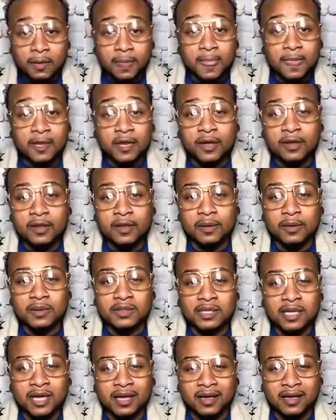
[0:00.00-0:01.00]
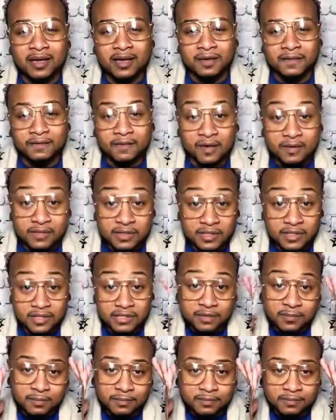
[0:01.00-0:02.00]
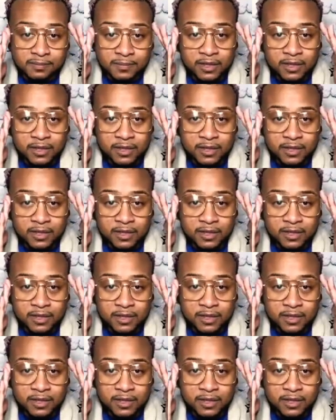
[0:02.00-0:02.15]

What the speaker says: there was like favoritism.